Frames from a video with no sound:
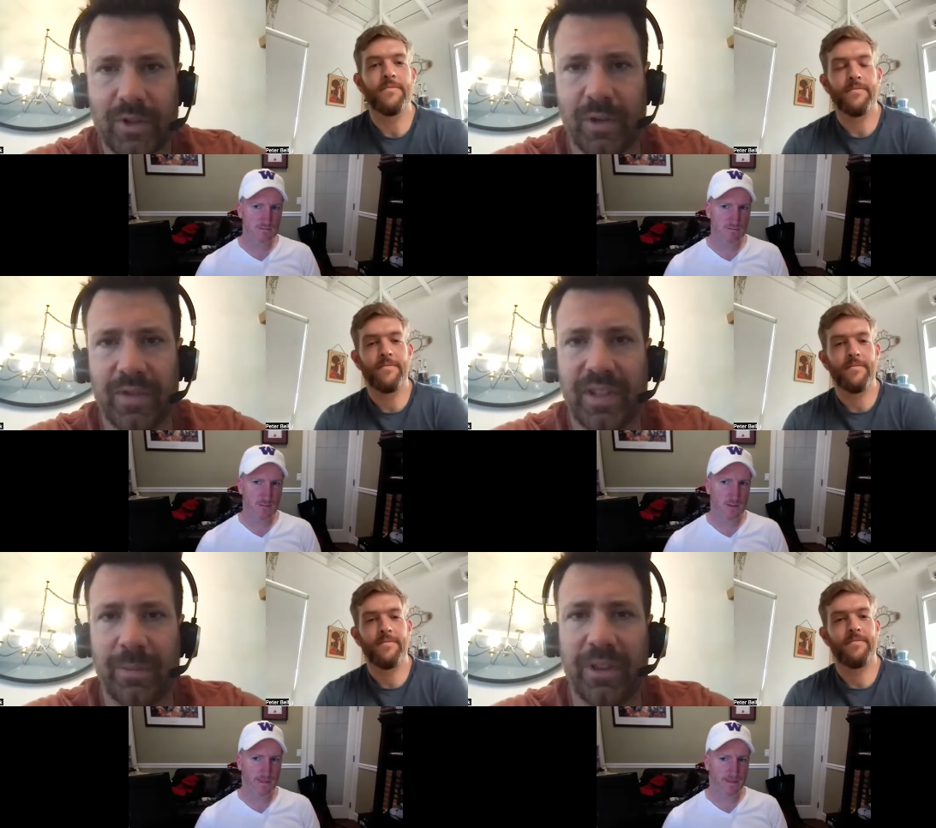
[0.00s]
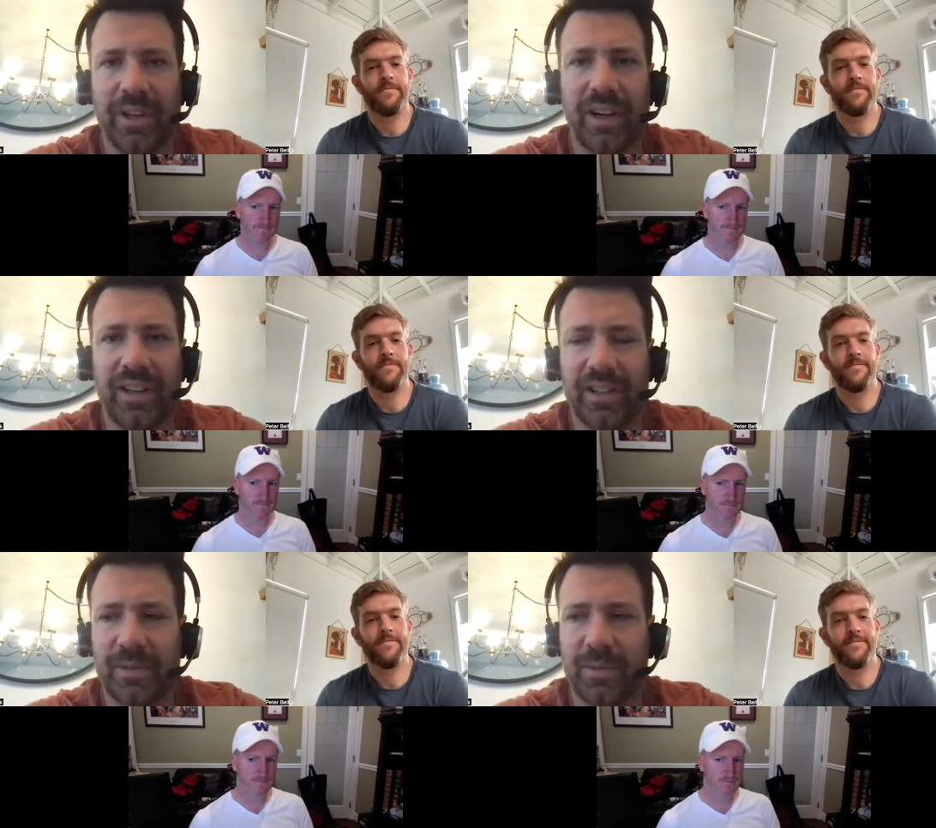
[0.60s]
Speaker 1: So if some of the
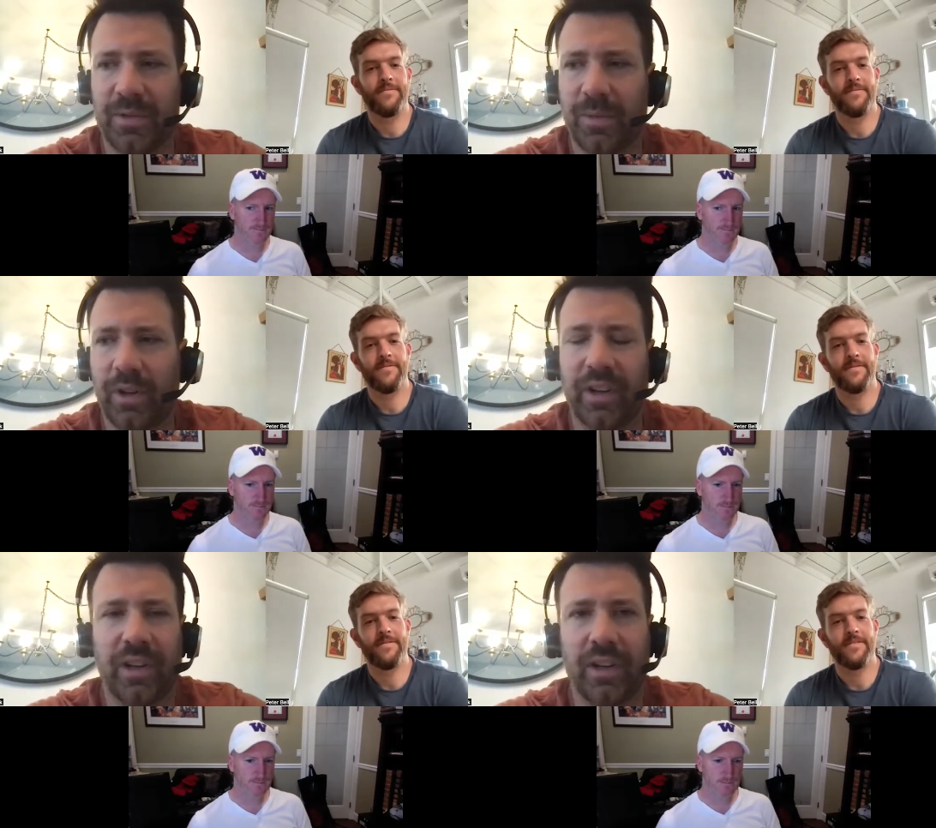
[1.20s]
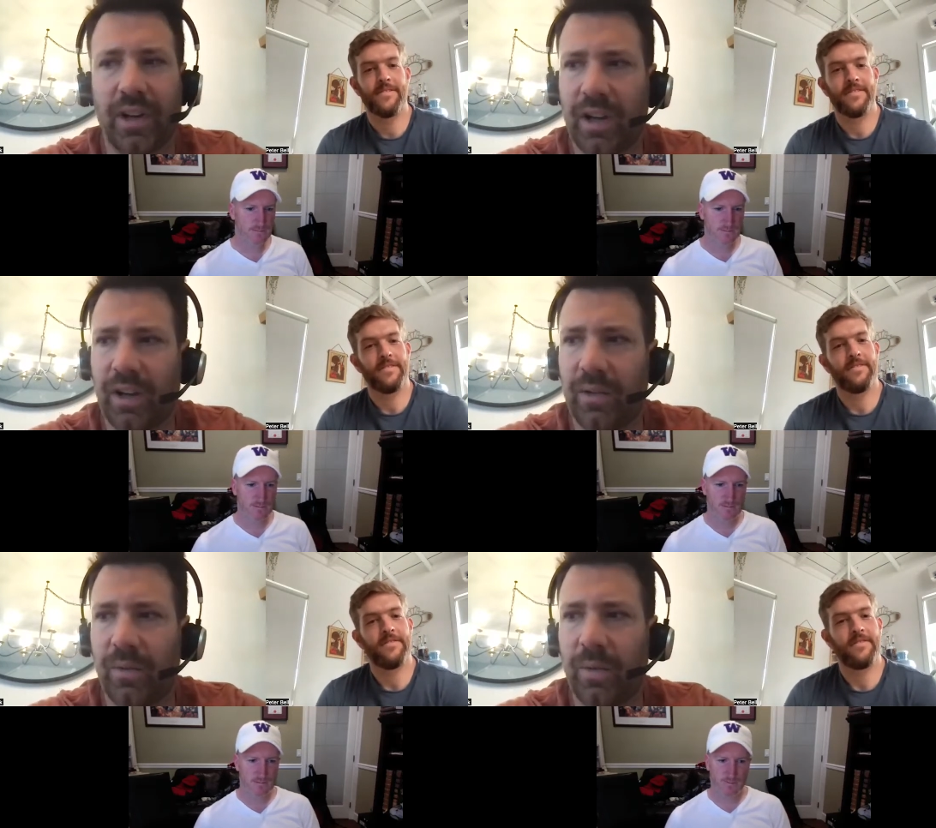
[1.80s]
audience was wondering,
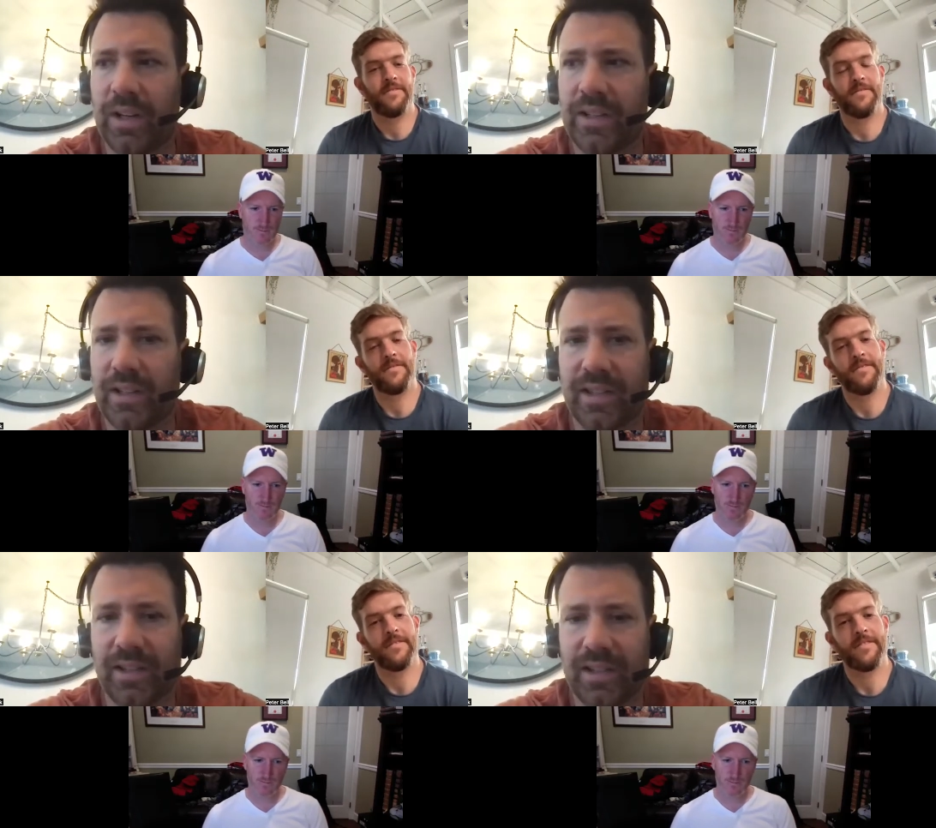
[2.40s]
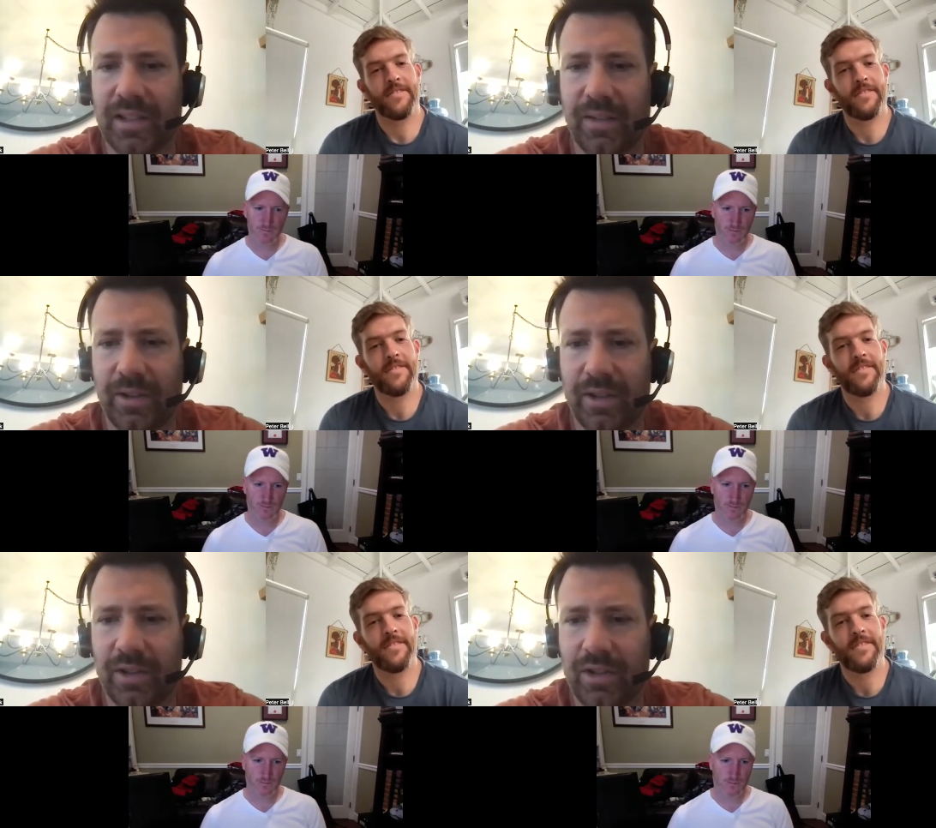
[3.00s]
uh, why is this
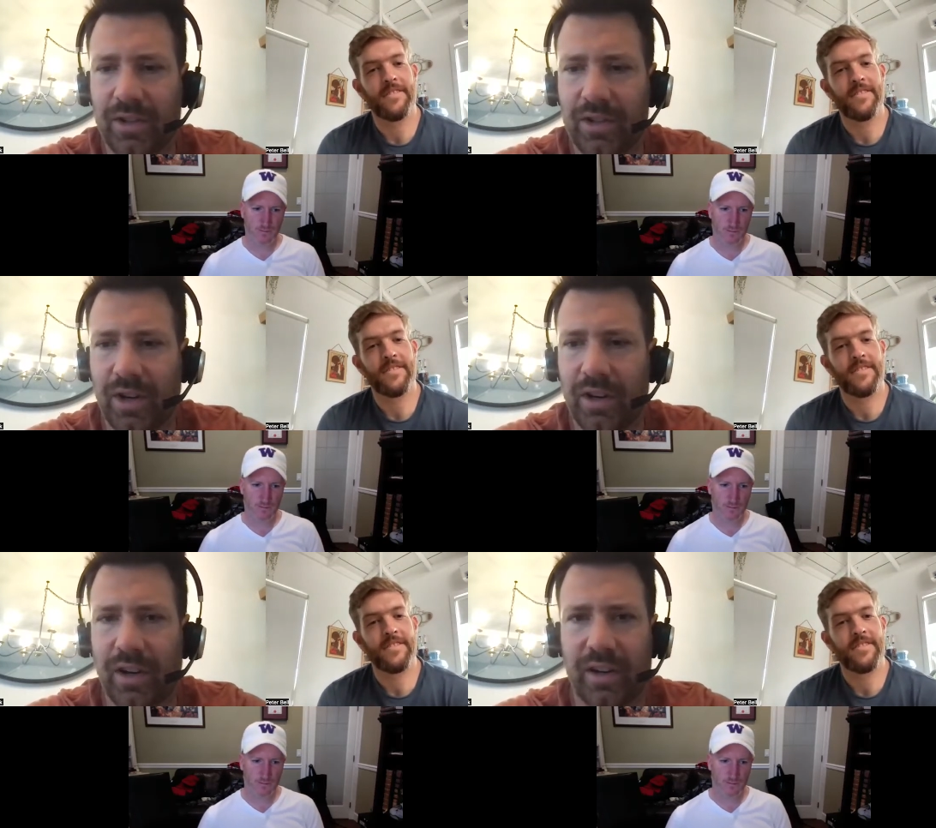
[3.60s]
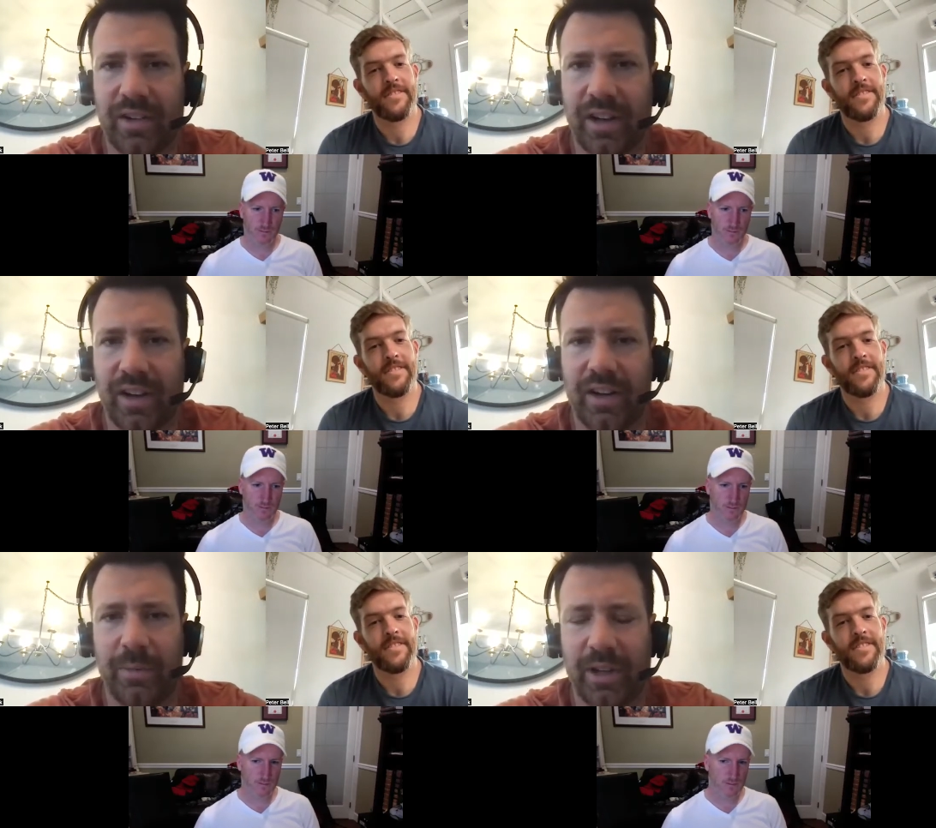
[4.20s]
Stephen Charnock
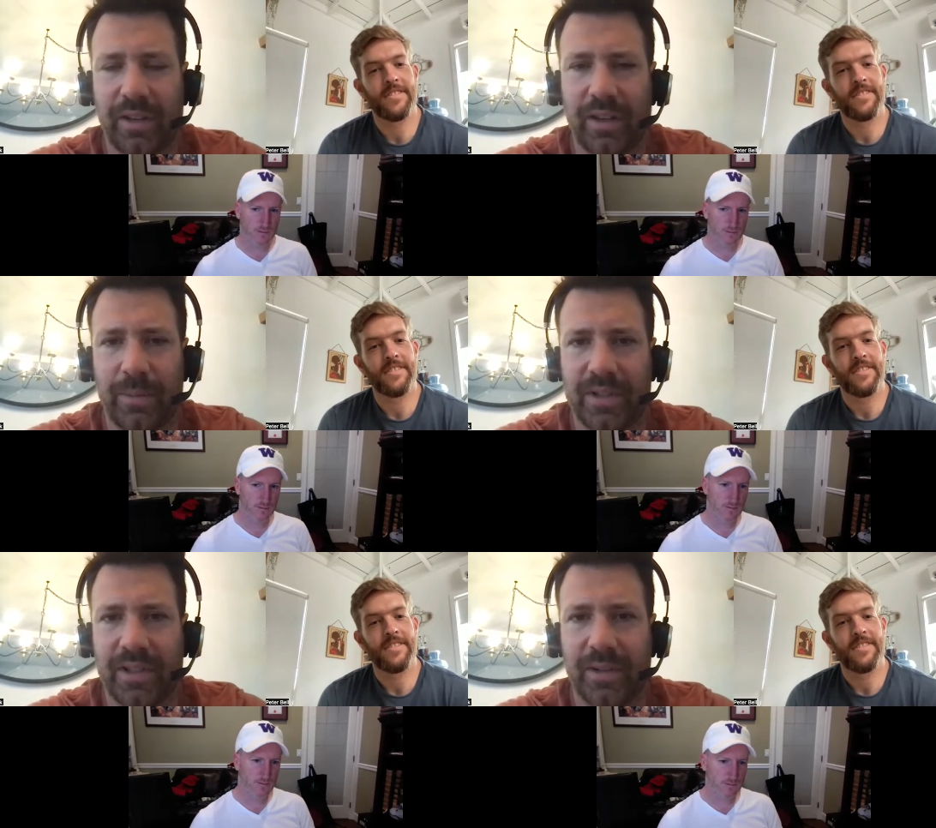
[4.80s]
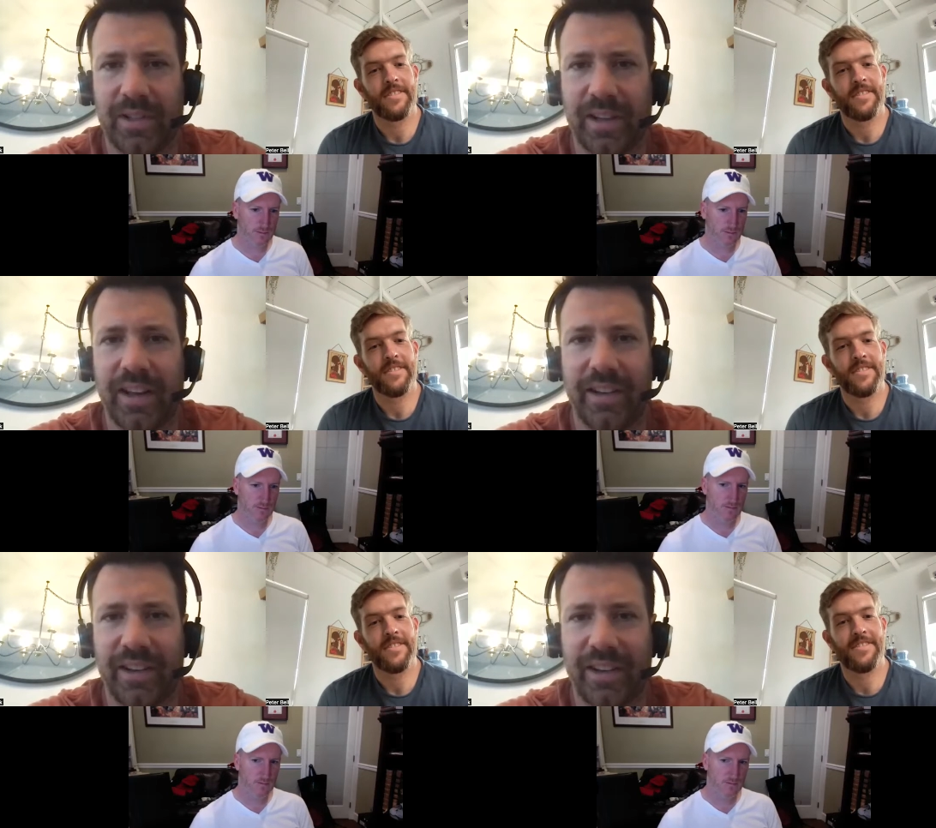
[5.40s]
not going to be on the episode
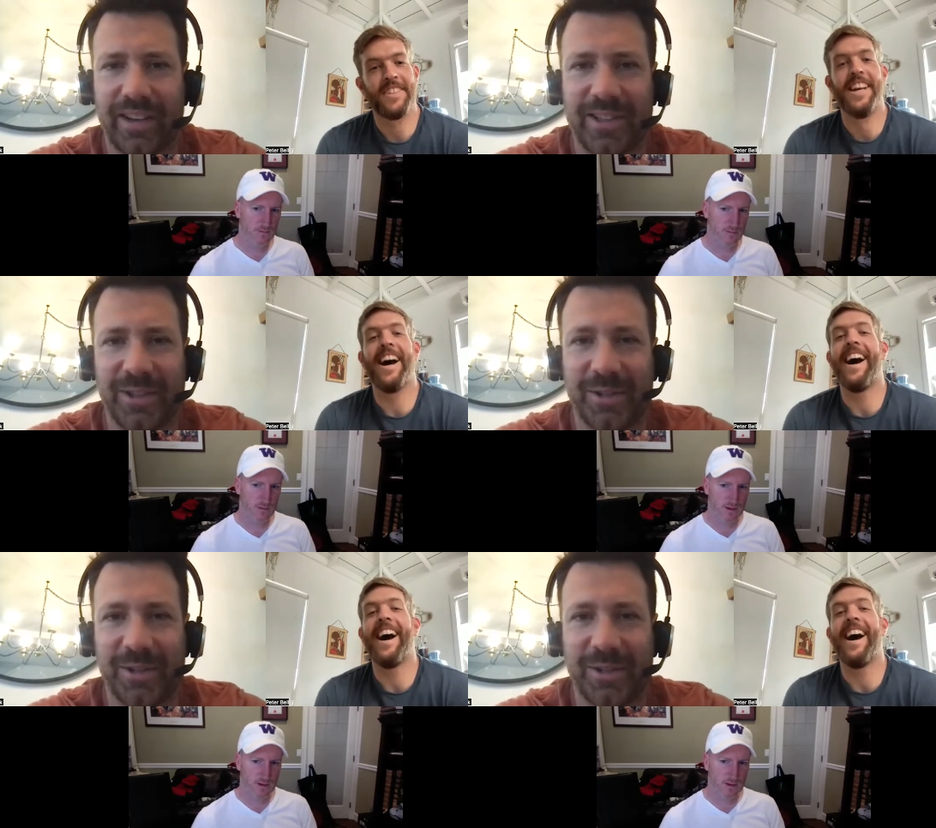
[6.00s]
today? I guess you